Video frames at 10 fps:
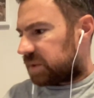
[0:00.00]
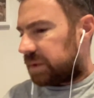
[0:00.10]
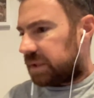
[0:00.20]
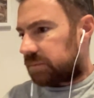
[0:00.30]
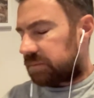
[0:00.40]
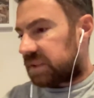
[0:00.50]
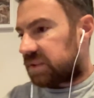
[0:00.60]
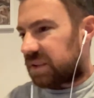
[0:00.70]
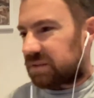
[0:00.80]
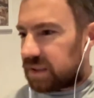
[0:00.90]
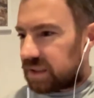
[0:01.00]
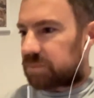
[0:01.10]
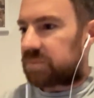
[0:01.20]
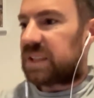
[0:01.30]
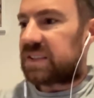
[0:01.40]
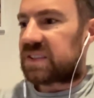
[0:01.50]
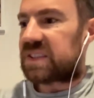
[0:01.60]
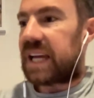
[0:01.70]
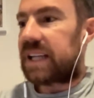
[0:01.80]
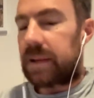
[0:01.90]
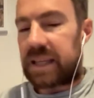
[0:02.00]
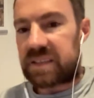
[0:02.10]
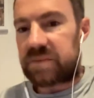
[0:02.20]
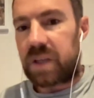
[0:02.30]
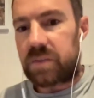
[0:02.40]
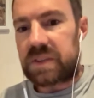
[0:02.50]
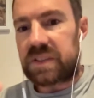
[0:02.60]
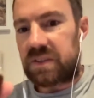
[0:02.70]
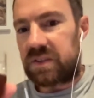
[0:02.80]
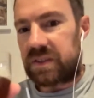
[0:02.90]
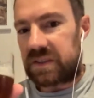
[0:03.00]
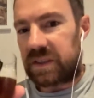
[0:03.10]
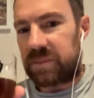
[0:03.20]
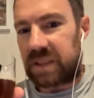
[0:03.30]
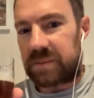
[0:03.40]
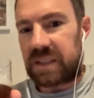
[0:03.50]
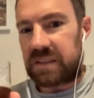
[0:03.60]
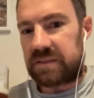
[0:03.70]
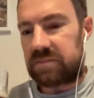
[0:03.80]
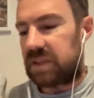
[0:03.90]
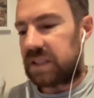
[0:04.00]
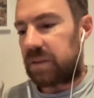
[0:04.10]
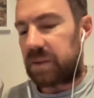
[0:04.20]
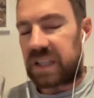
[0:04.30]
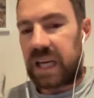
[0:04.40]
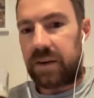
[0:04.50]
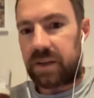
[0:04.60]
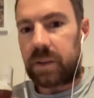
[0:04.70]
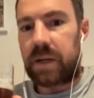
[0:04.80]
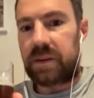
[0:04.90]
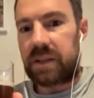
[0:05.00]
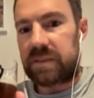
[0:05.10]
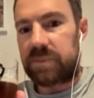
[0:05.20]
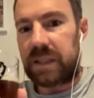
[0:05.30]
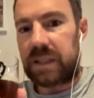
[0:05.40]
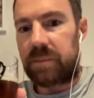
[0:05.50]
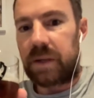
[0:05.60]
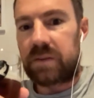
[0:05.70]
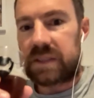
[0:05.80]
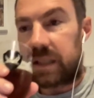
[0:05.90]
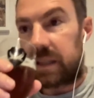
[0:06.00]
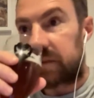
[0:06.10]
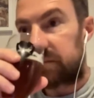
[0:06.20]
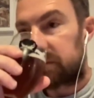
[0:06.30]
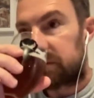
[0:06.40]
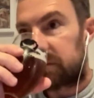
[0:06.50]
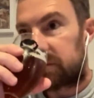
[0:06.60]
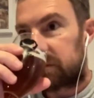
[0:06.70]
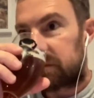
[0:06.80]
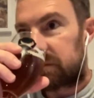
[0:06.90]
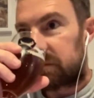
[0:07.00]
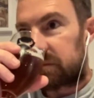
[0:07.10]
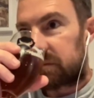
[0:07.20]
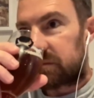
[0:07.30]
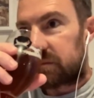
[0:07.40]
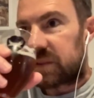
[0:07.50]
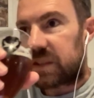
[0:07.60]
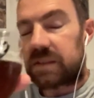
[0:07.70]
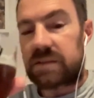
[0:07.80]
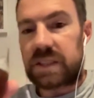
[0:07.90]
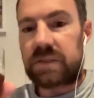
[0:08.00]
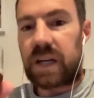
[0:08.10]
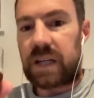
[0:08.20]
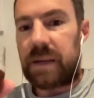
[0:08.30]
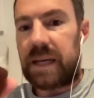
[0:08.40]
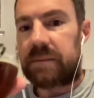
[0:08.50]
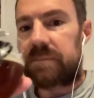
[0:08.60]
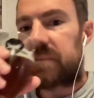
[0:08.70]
It's not an insane amount of smoke, which is good because sometimes you can get a bit carried away with those peated malts, can't you? Just the right amount.